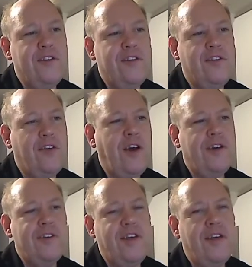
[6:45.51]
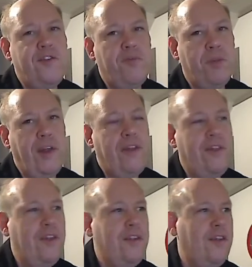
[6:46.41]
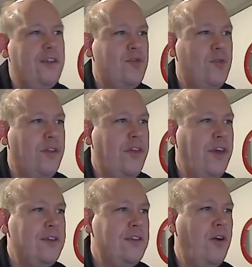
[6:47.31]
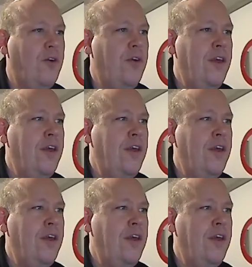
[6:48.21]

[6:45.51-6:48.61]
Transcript: Is your, your eyes tend to blend this sort of thing. So,